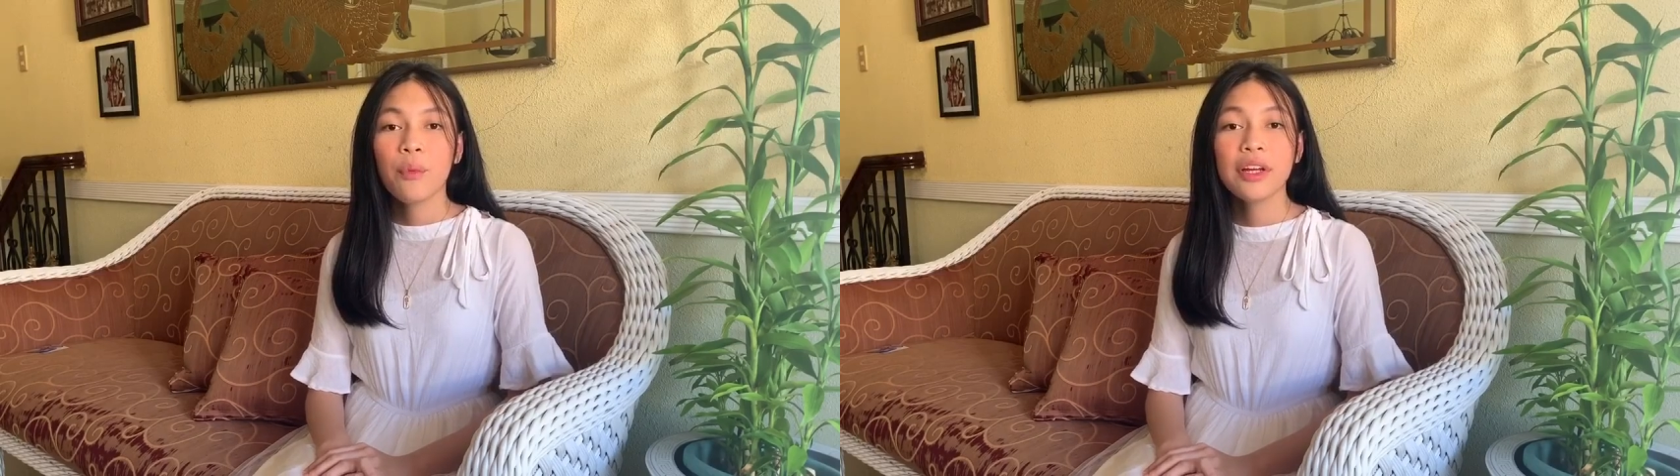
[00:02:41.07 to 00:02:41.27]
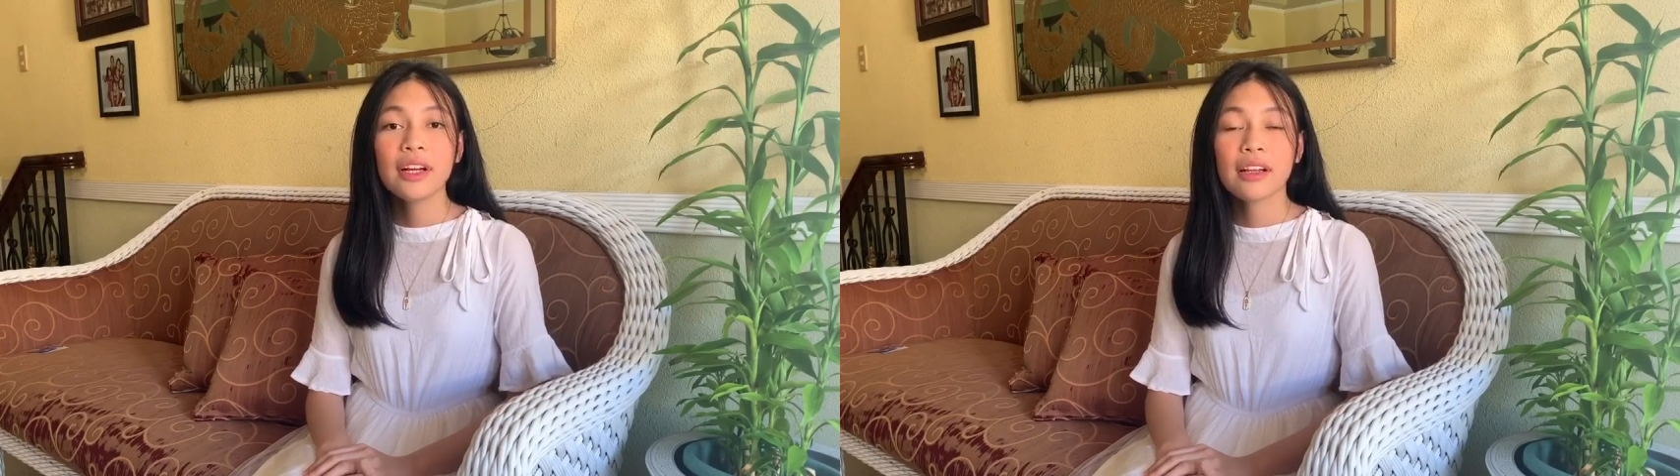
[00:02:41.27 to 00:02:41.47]

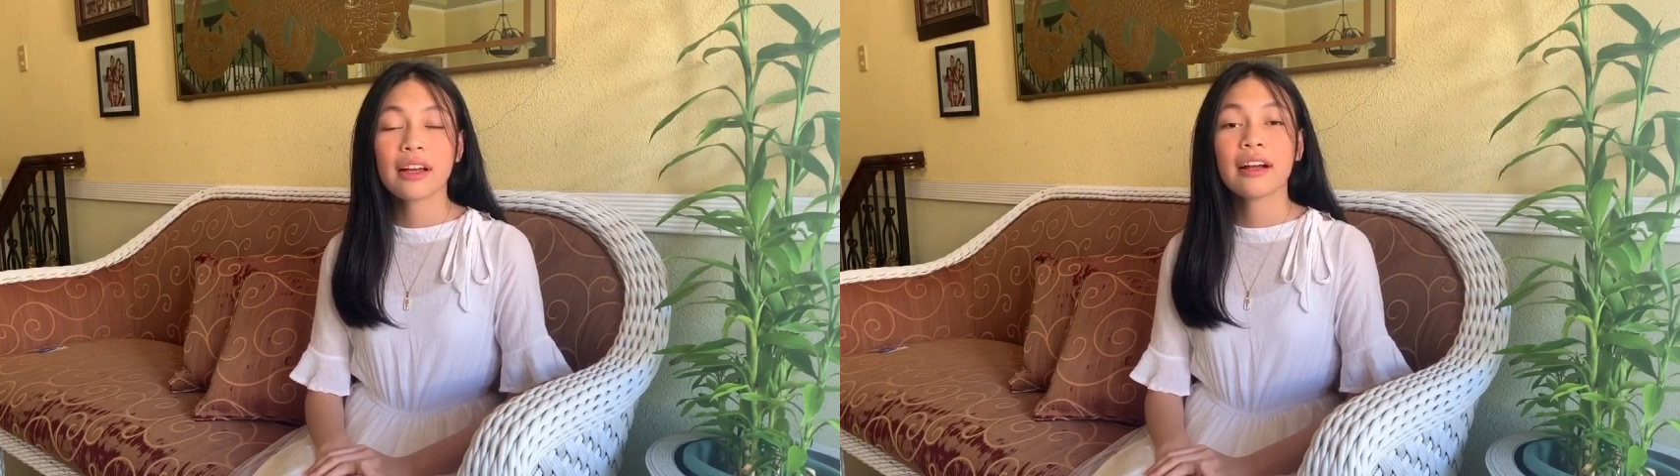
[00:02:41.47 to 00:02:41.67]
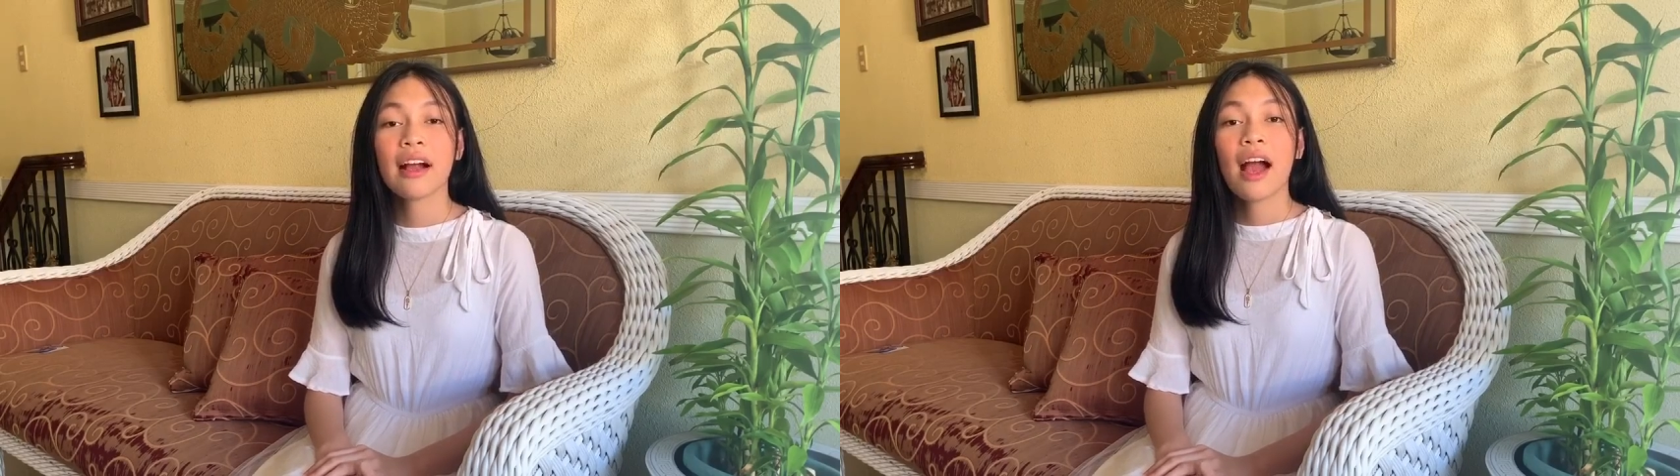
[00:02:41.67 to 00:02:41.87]
We
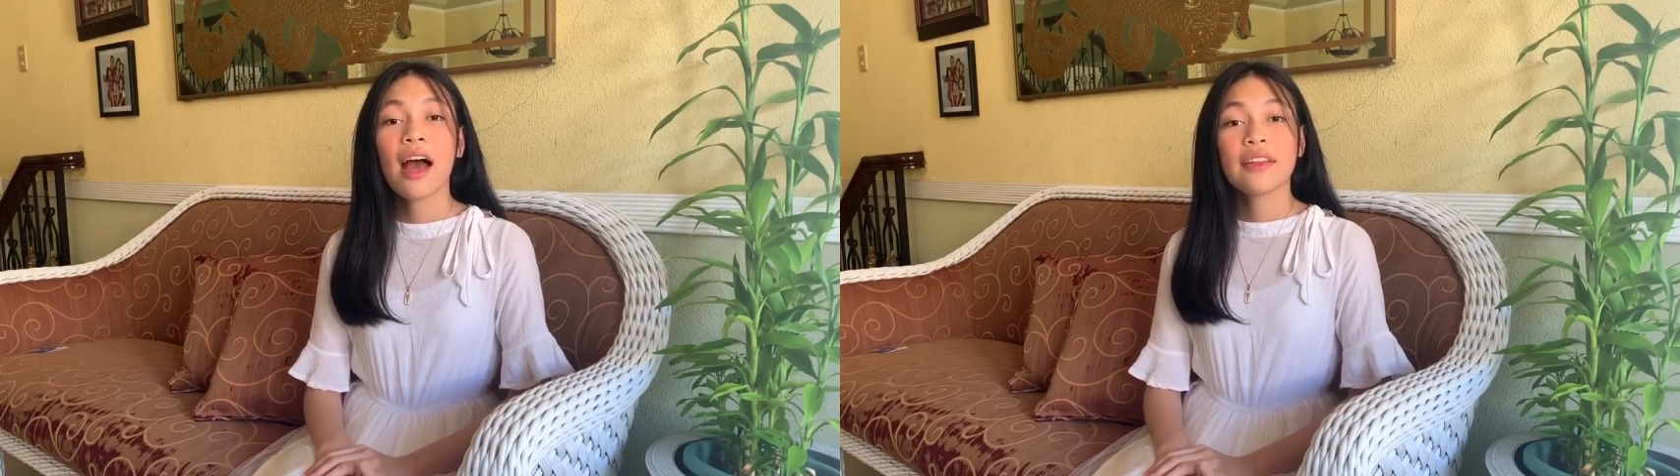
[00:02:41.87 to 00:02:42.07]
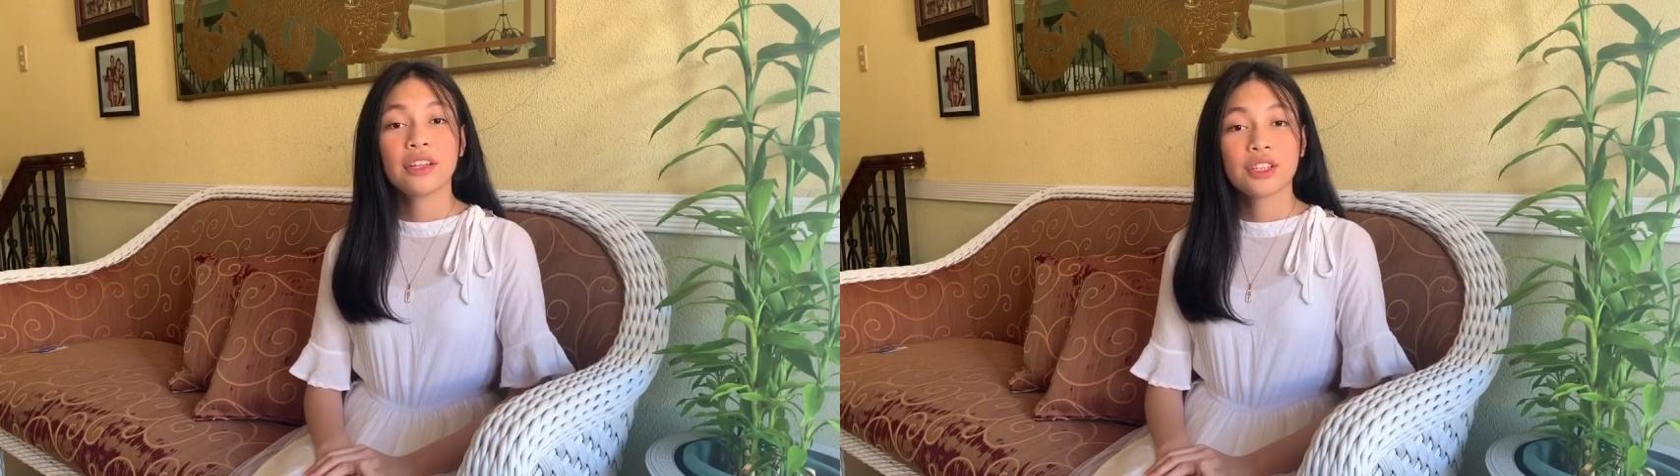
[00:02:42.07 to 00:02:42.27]
declare
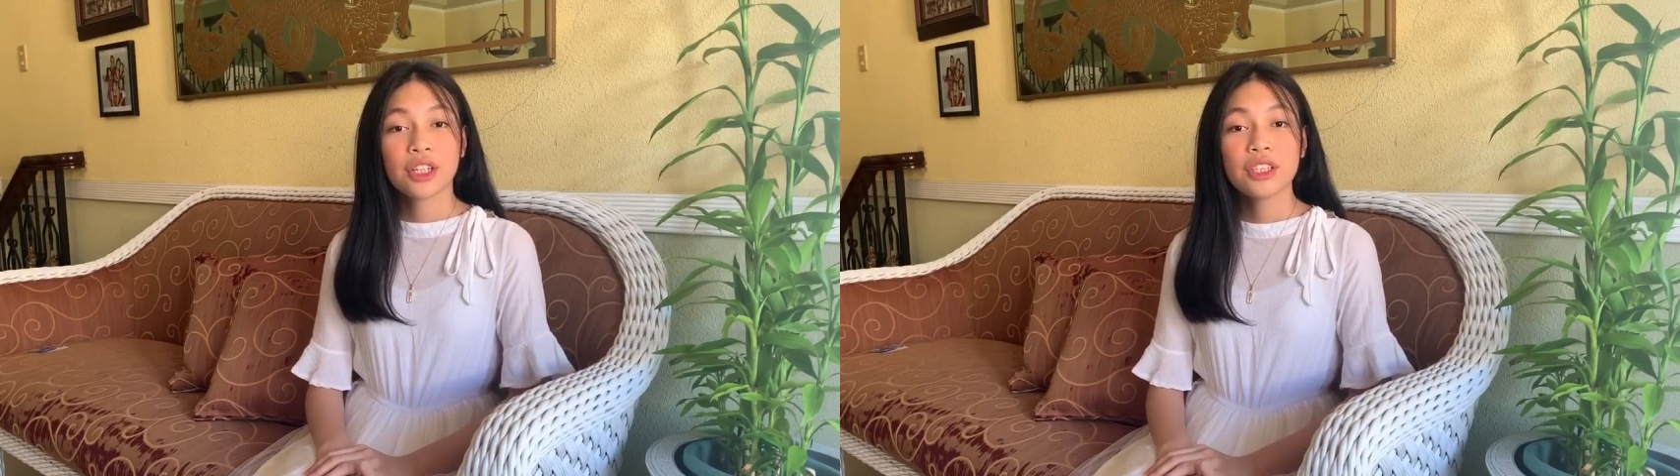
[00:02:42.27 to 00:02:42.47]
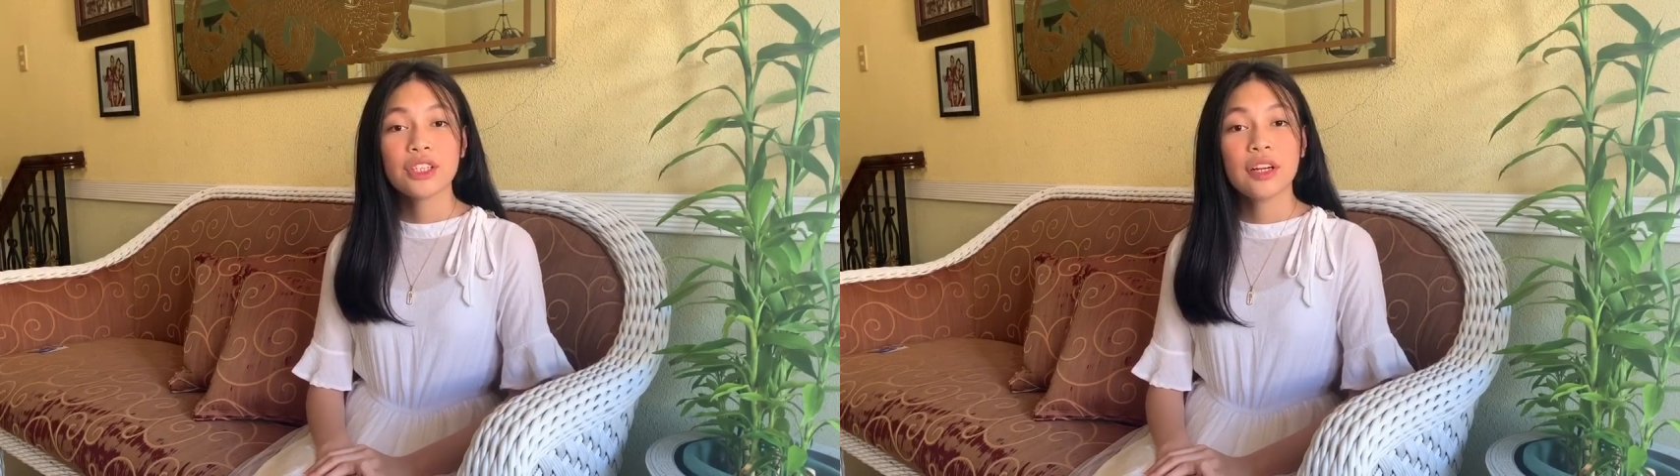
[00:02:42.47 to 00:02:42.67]
that the
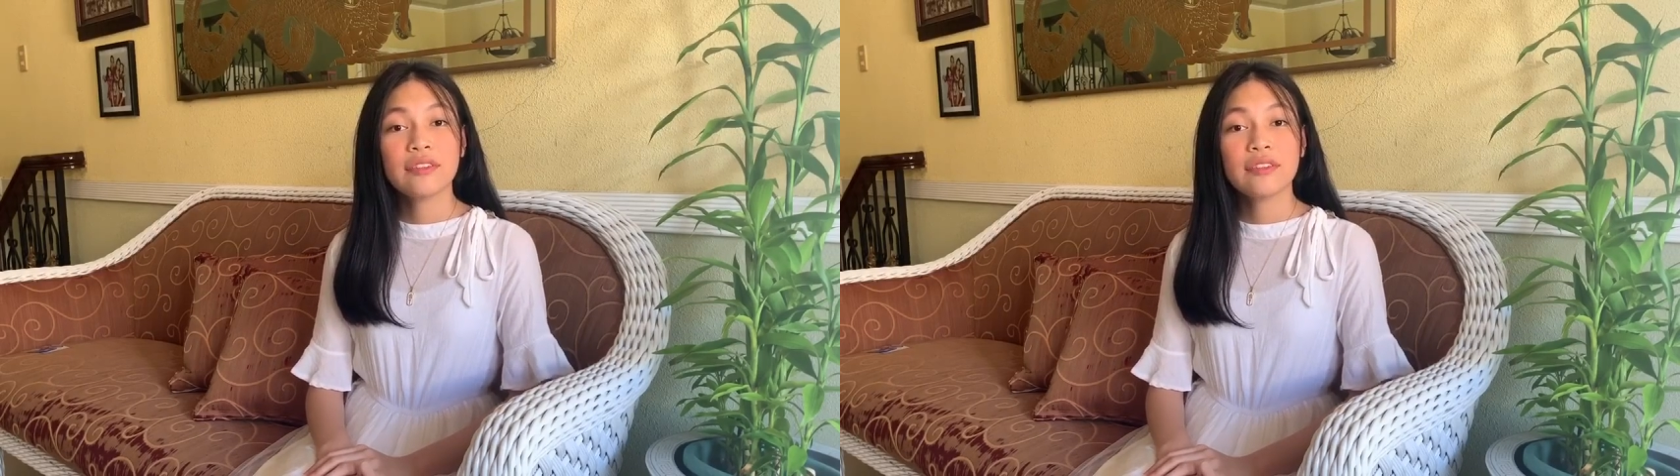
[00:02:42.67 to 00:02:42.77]
Church